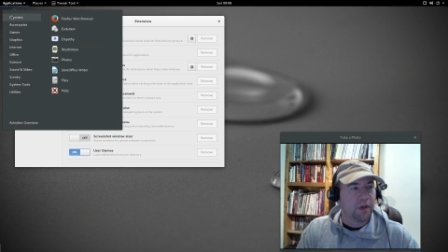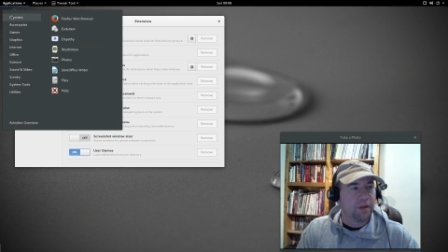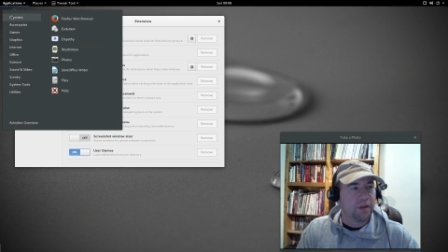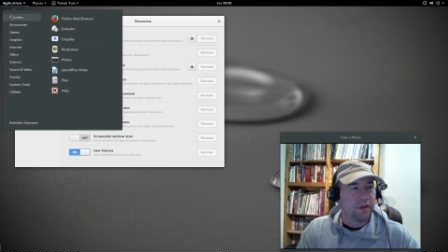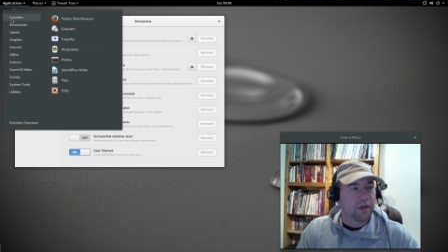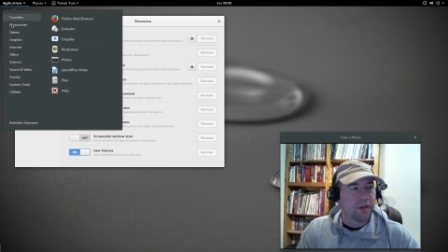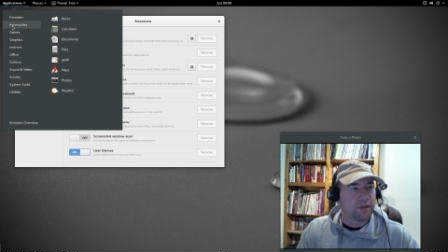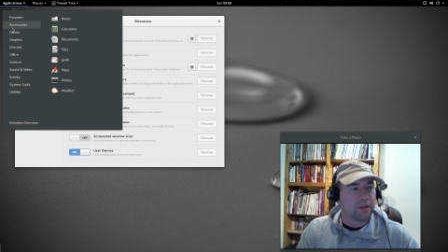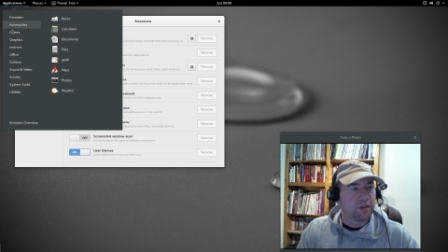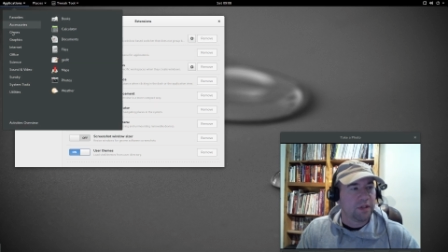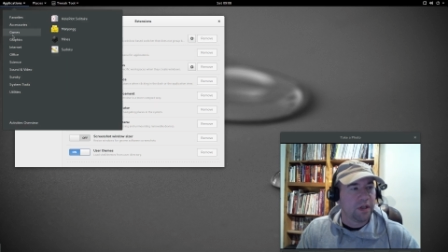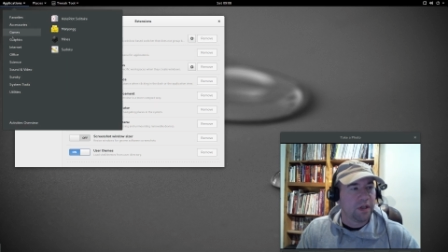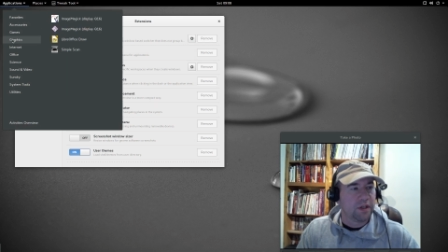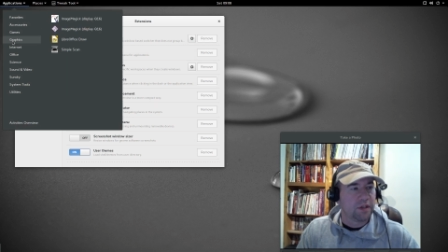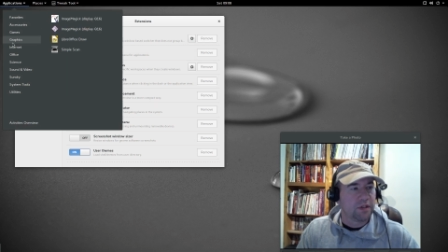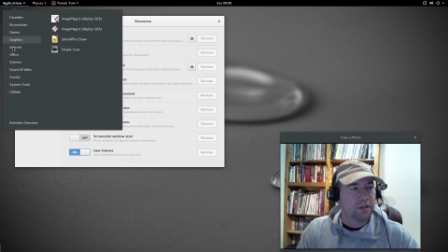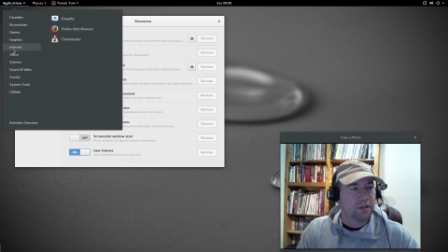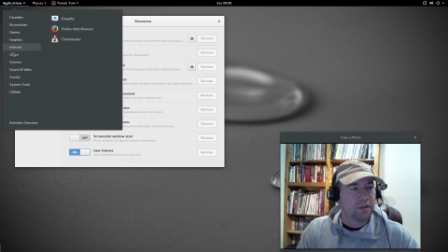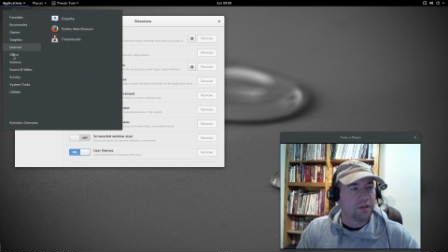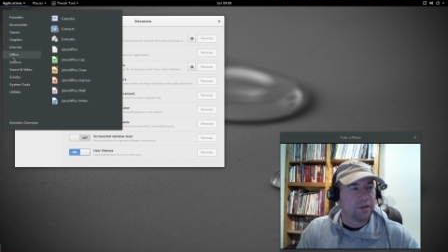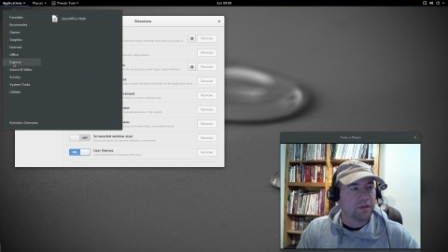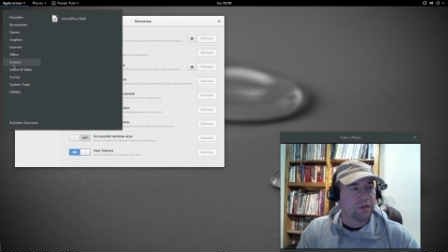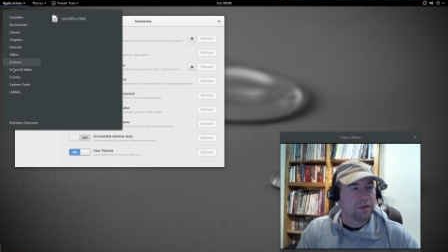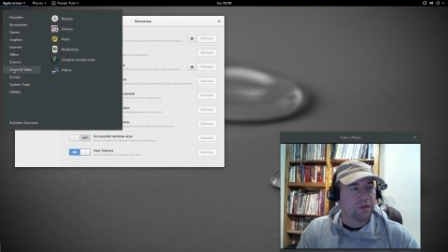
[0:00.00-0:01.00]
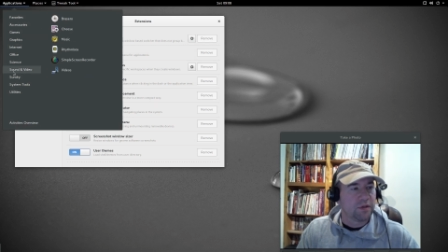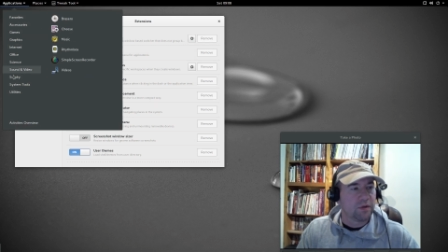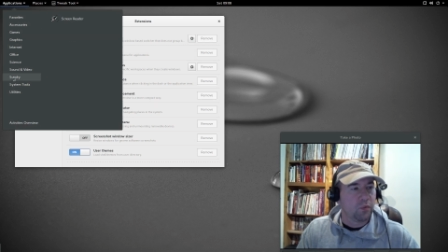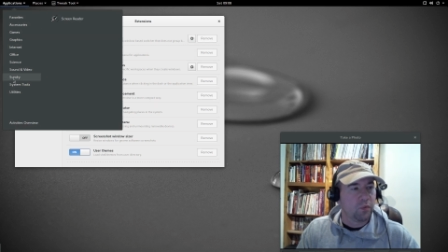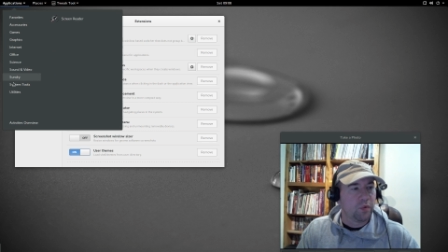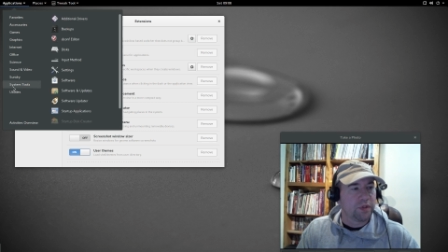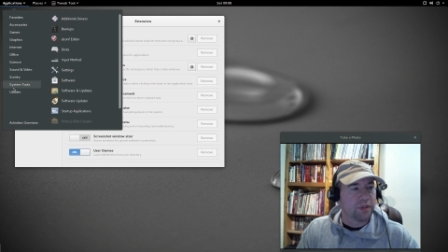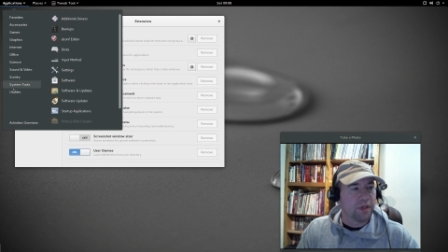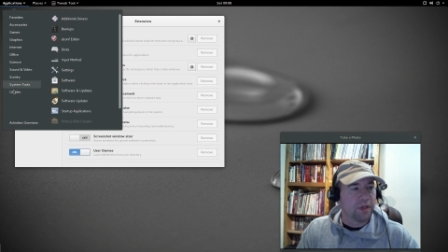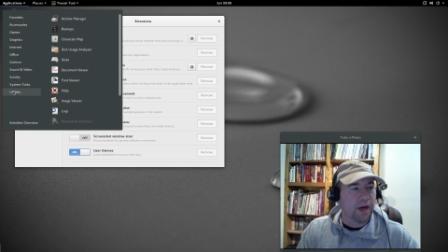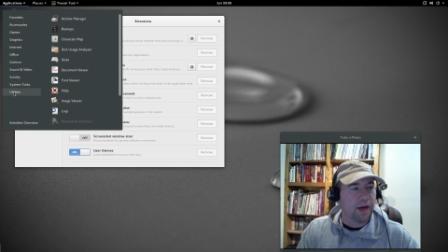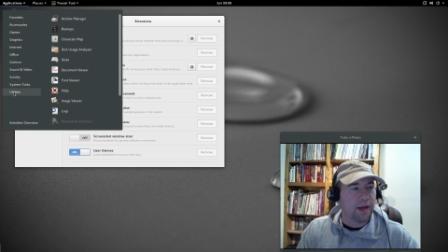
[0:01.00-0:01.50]
in the extensions
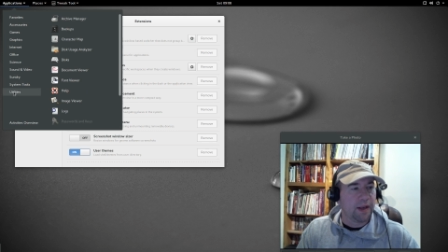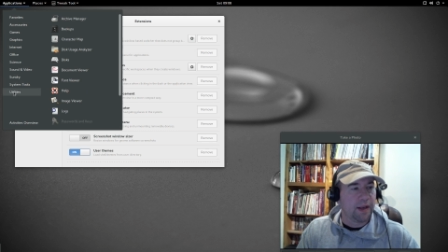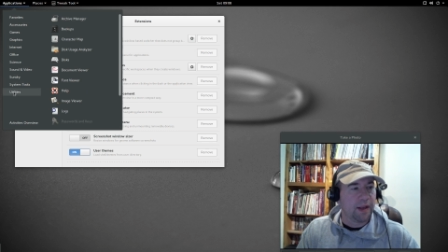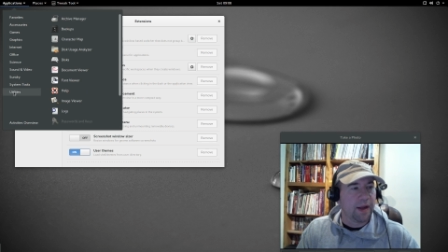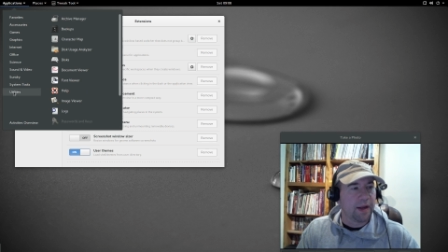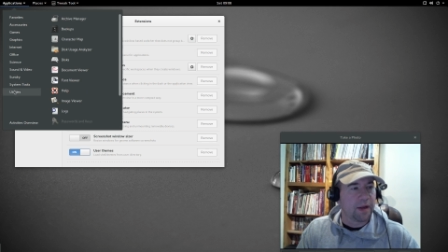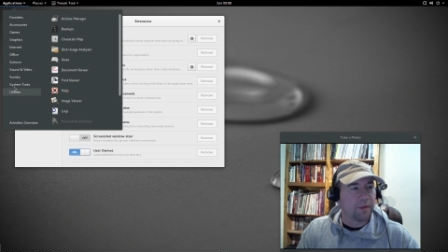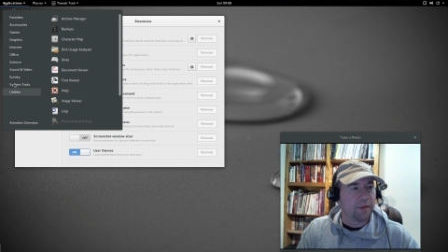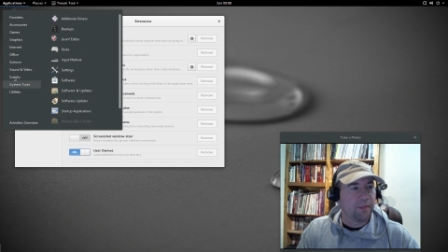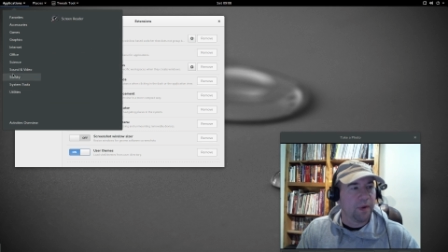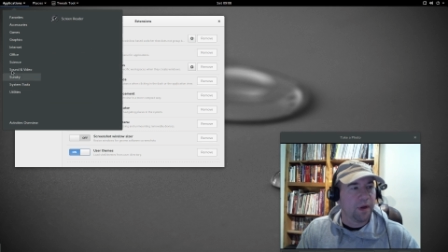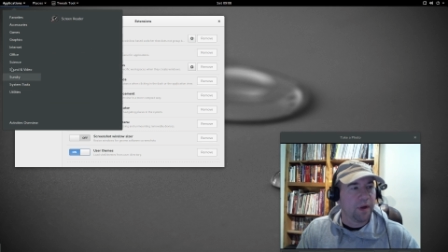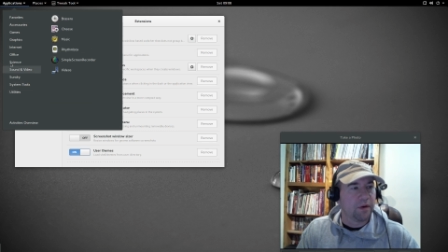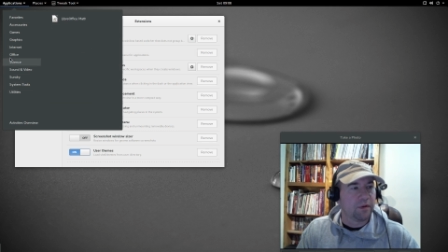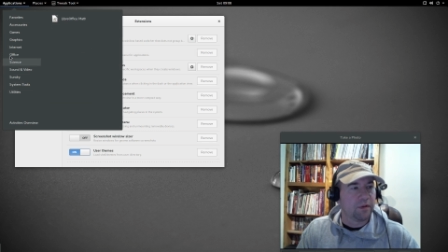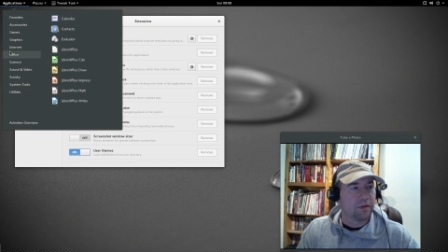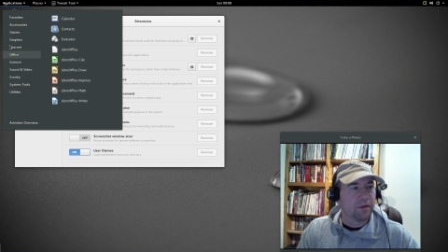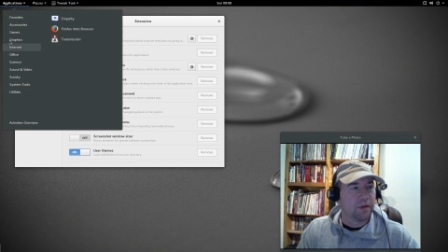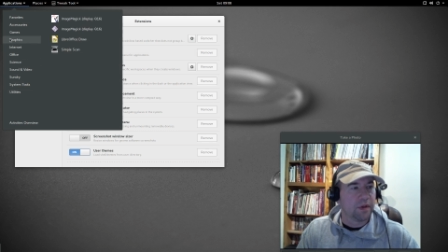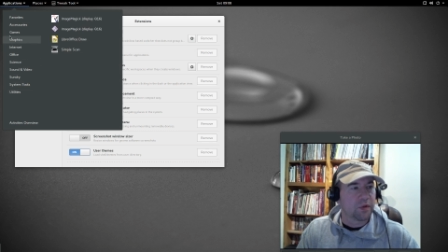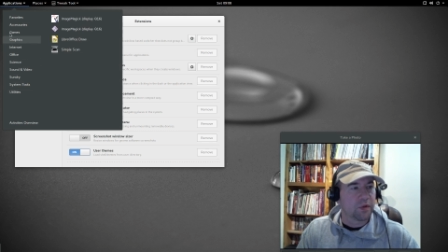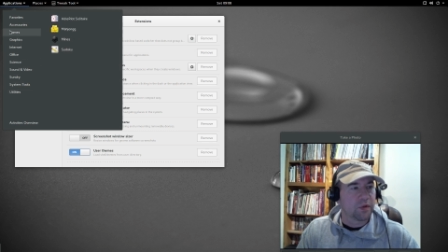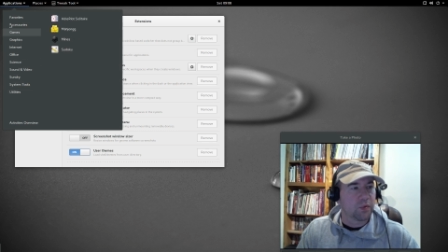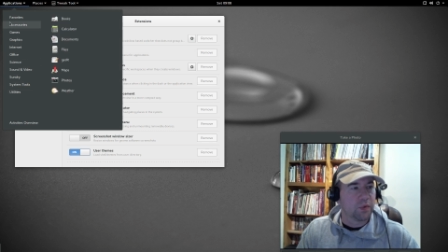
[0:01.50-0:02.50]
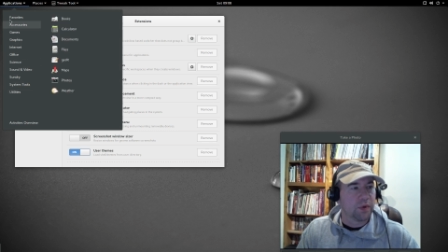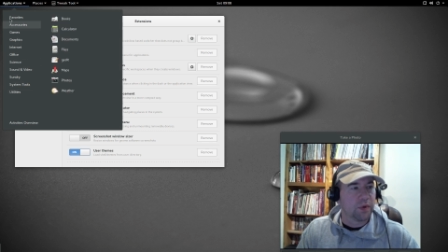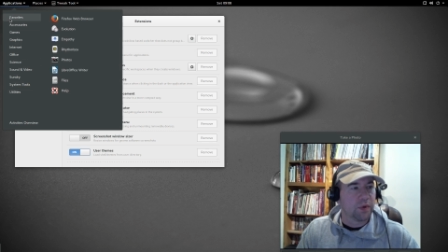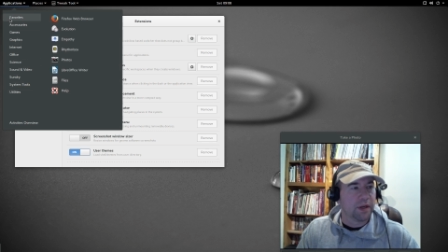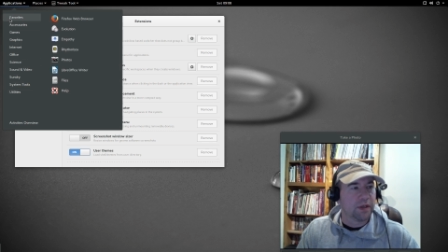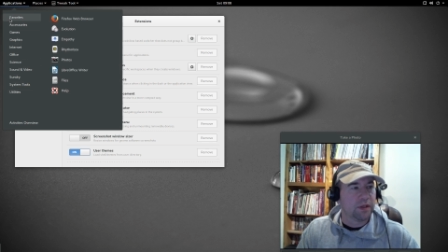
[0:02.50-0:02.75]
which I like better than this one.